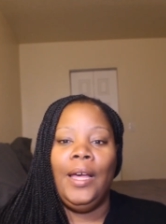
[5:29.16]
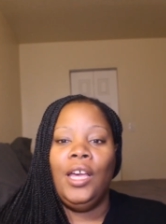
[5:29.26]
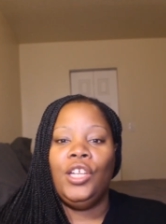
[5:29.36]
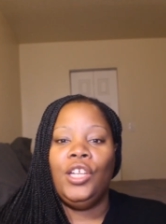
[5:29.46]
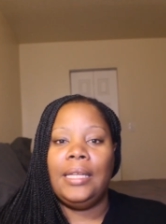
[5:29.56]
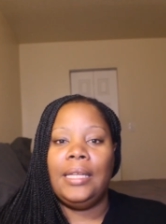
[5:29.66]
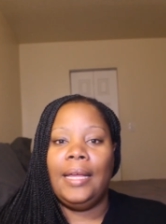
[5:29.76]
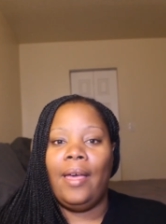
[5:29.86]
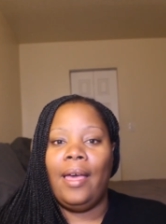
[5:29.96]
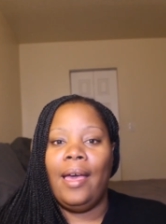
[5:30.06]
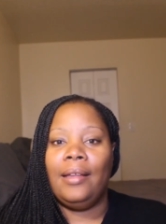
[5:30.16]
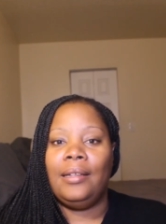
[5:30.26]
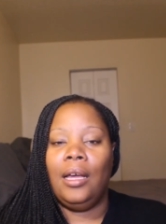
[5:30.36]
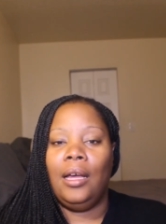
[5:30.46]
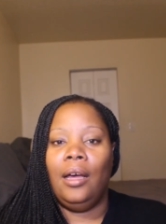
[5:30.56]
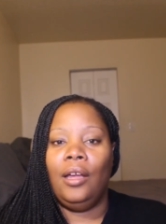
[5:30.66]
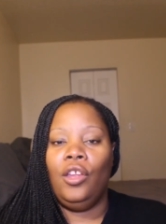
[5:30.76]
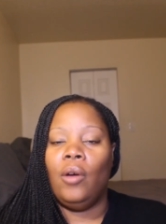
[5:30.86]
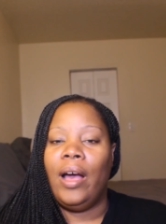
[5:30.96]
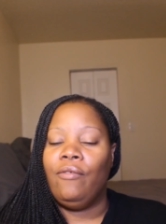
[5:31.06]
she said that
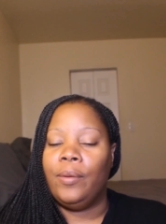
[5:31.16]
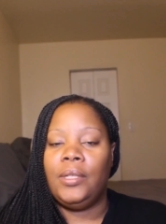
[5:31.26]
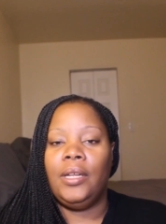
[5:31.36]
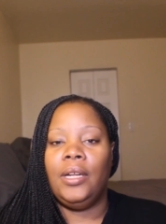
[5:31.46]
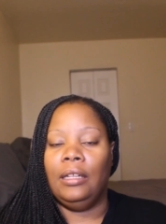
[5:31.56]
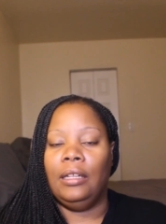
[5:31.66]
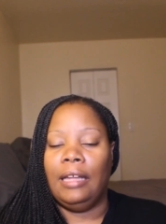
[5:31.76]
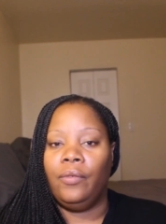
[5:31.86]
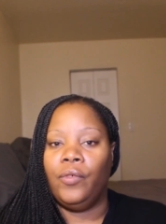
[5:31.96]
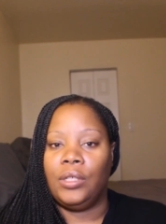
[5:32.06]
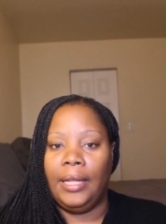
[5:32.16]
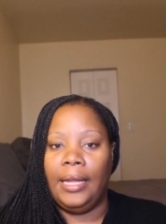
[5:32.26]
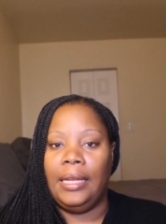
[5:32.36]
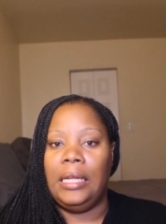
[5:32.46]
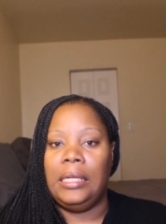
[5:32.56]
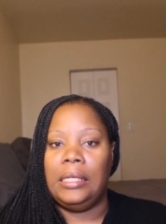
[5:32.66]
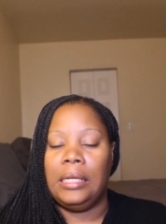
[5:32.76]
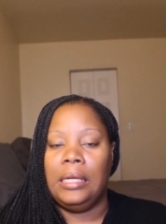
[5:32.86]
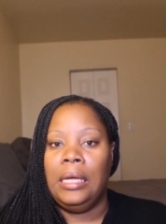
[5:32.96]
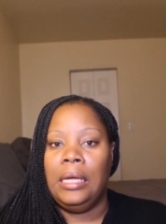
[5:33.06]
I've represented a lot of first
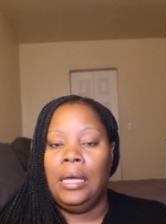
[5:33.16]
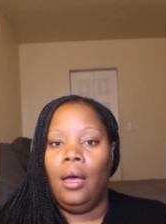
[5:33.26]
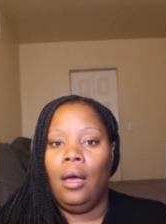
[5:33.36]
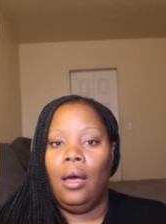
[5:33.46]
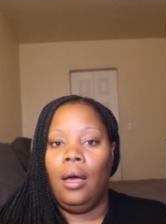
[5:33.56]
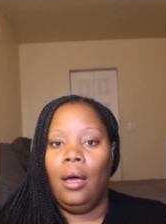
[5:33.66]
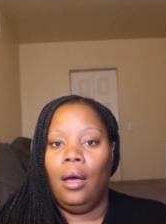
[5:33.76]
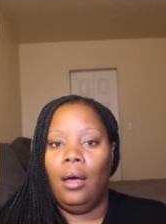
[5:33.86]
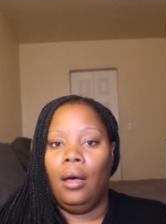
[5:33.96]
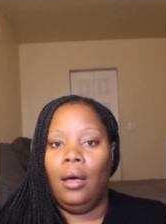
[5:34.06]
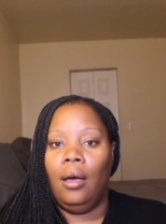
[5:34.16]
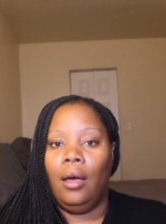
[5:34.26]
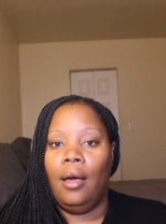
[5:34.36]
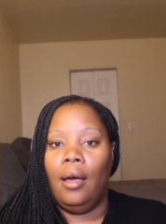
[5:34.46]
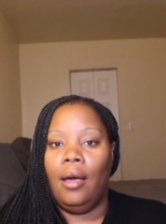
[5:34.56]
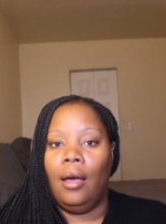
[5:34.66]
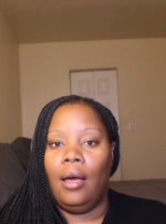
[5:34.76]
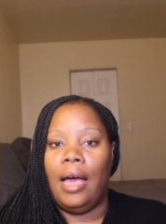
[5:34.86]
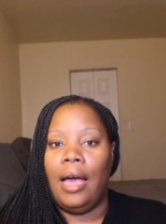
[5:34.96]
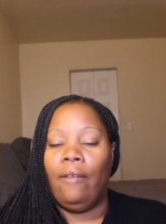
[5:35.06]
ladies.
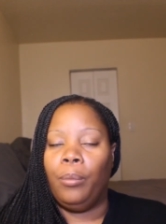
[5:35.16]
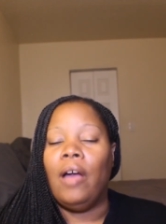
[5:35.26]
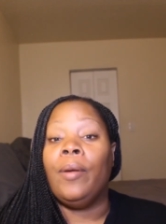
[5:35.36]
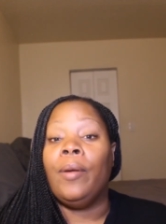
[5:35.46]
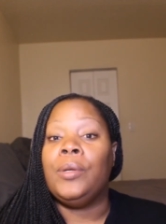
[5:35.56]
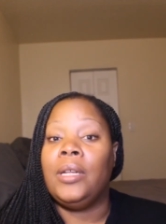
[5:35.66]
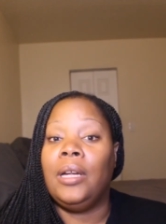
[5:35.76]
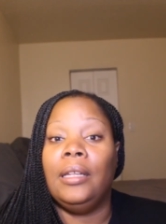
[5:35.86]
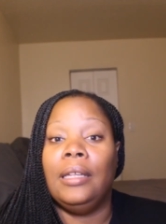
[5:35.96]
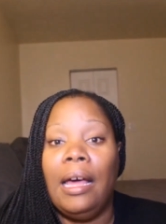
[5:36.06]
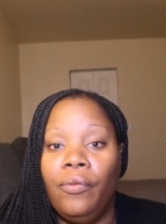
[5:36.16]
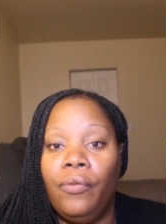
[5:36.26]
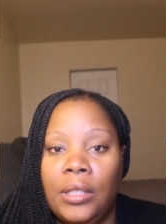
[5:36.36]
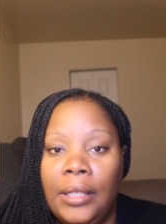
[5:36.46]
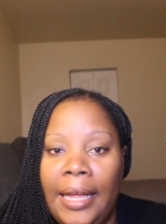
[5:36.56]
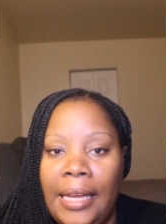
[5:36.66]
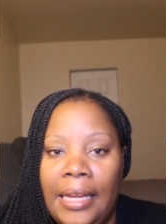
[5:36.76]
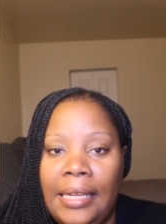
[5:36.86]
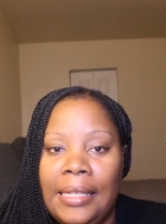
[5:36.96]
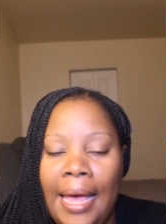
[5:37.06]
I've represented a lot of first
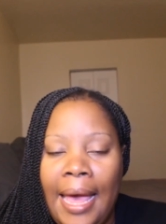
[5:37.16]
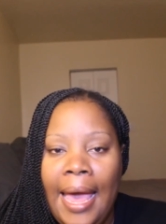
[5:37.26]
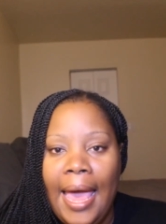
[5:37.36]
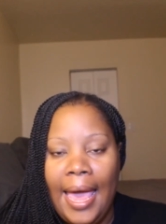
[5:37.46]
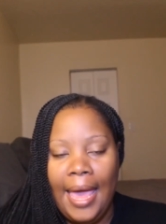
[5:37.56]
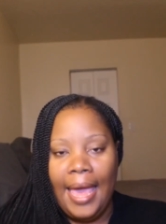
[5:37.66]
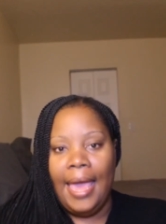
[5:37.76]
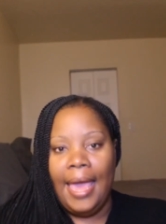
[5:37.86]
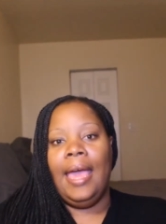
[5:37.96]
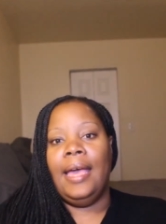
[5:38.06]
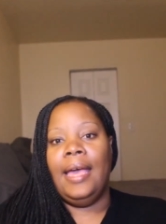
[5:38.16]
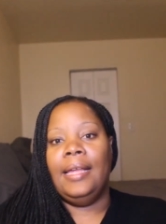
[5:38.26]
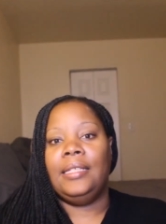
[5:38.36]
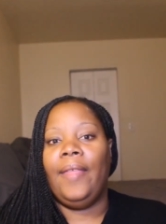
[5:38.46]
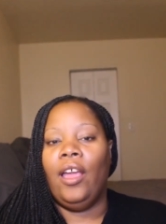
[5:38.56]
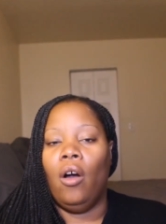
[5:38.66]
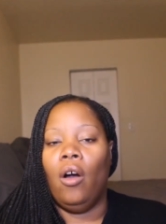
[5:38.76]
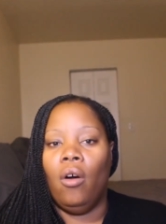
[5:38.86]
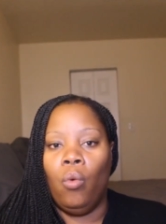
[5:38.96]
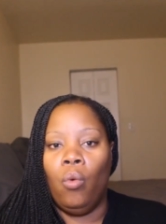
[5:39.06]
ladies, and they
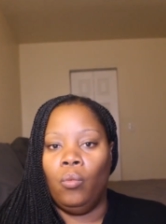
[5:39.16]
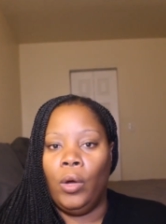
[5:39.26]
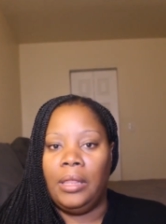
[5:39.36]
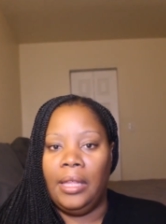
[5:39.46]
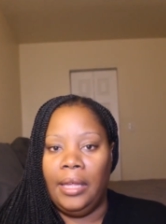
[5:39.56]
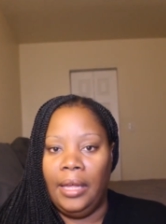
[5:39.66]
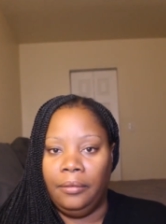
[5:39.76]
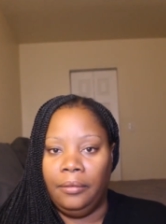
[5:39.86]
all want one thing.